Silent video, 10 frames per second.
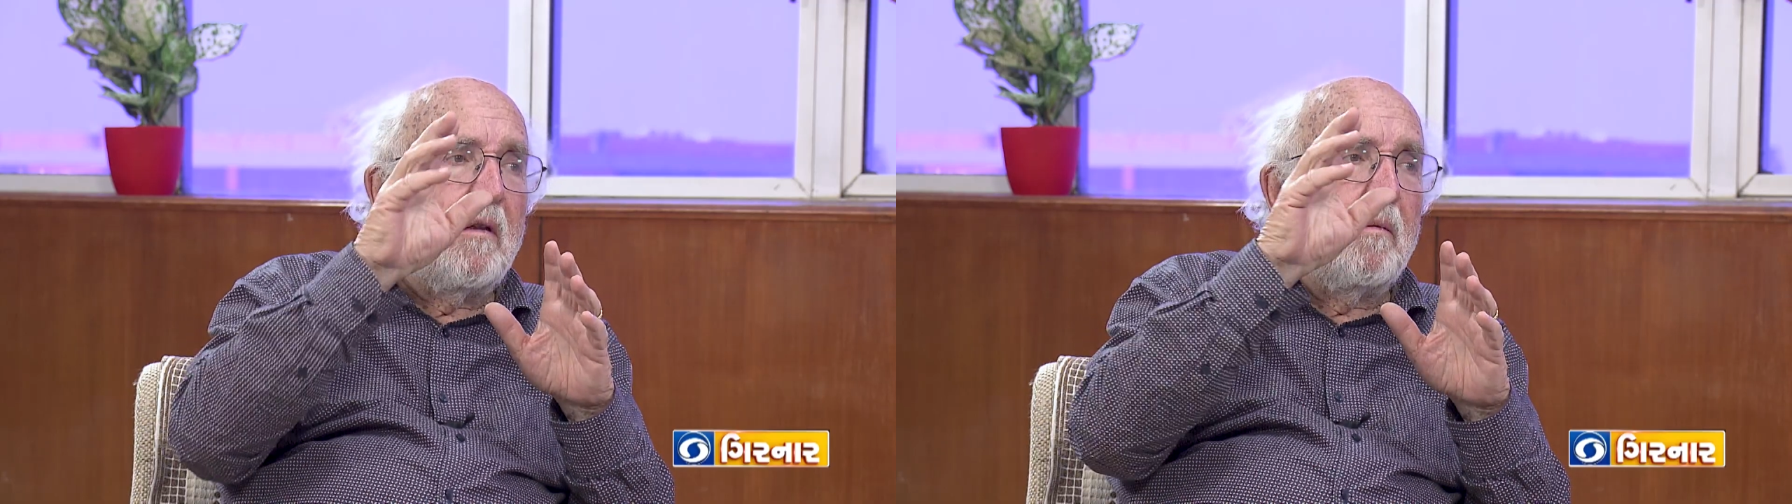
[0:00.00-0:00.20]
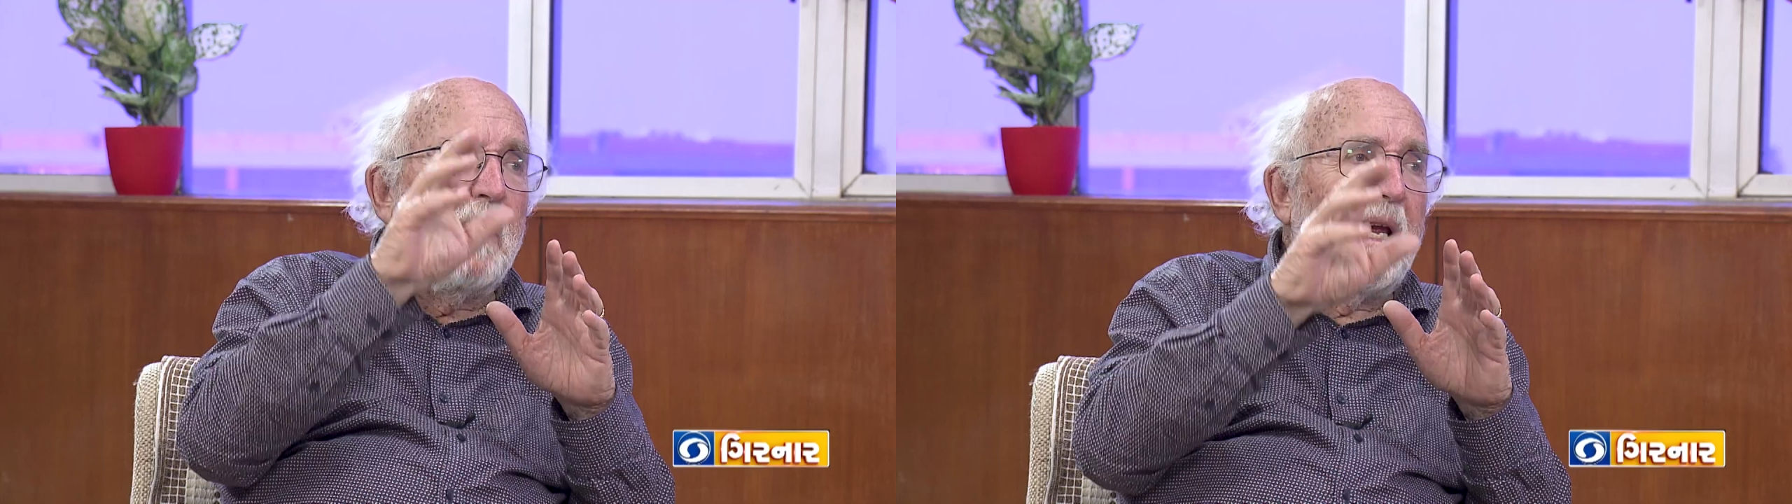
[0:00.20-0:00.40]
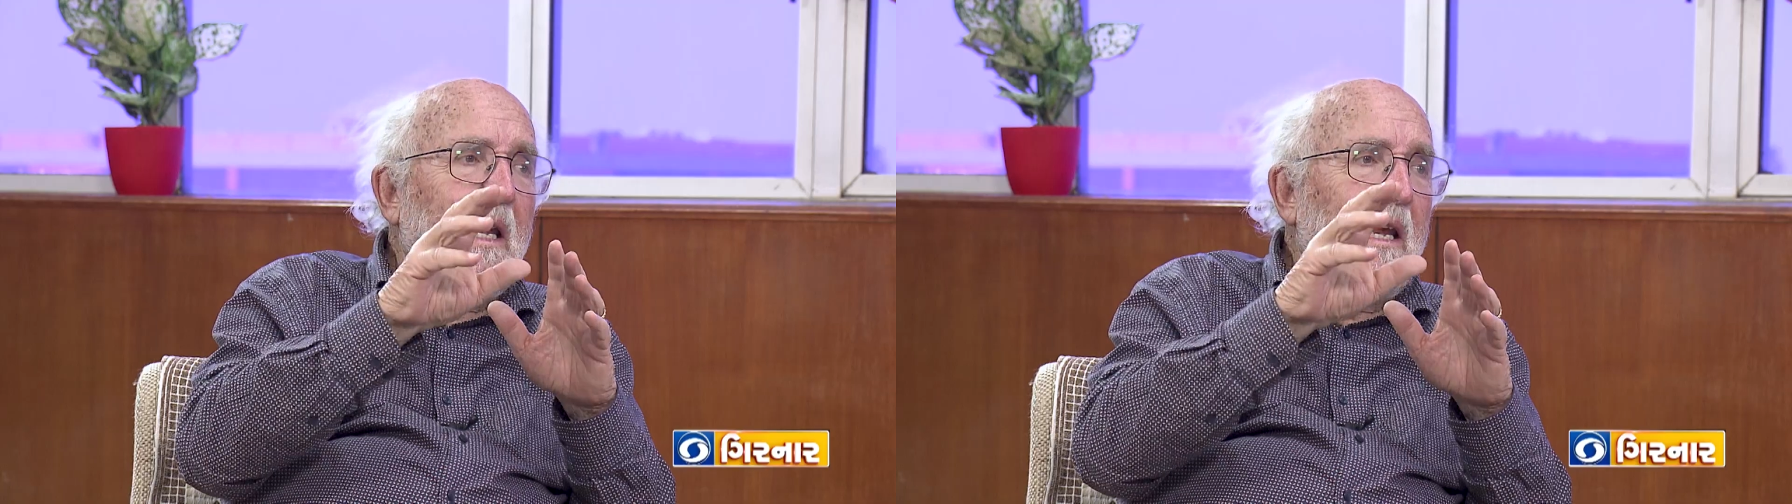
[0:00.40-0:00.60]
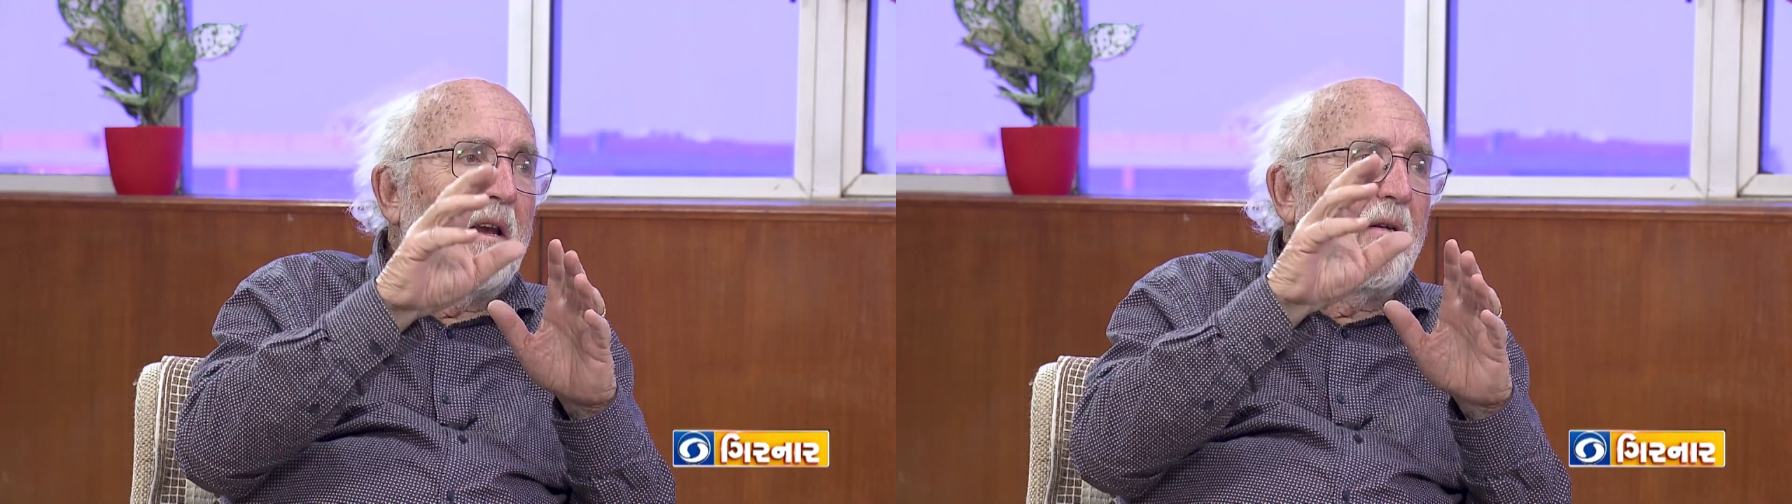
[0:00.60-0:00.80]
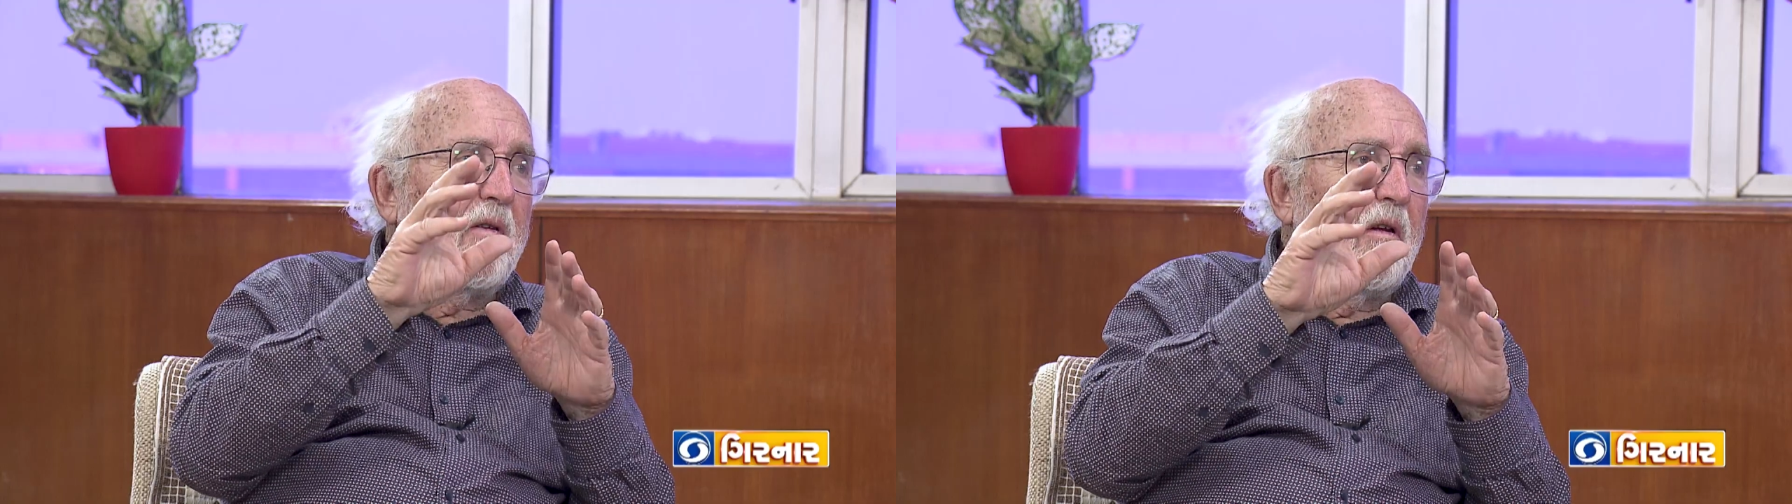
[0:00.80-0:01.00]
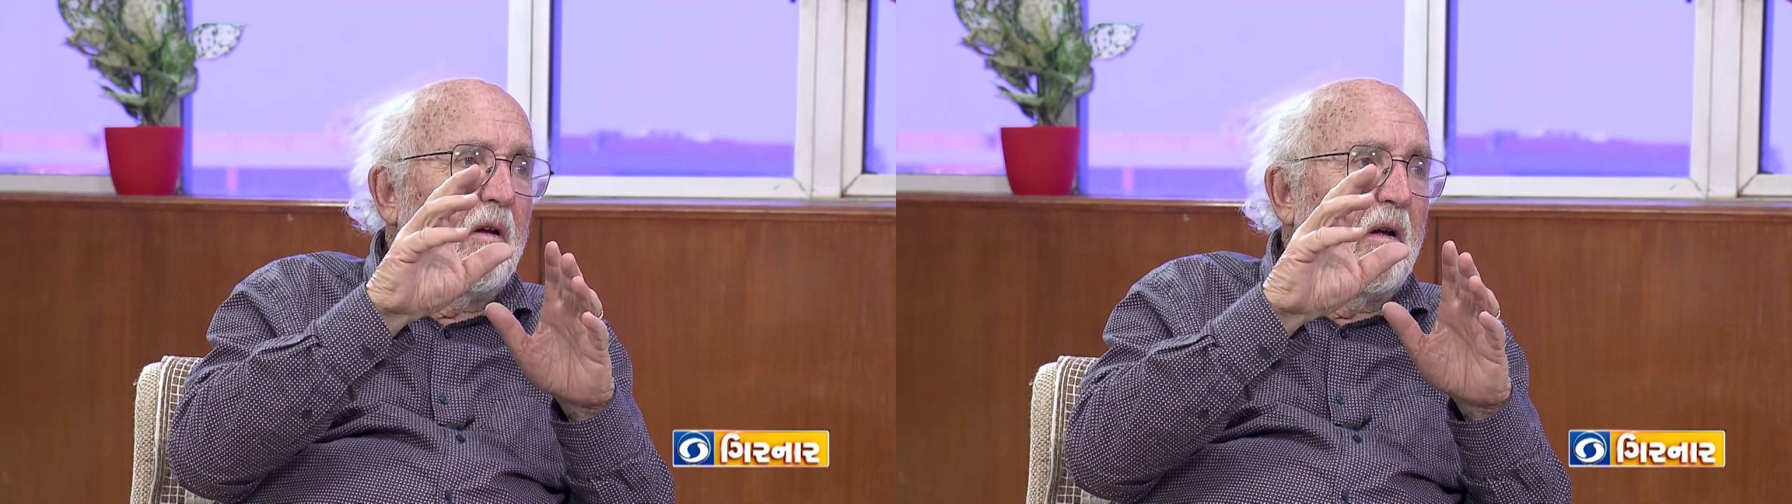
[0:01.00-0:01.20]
the beginning of the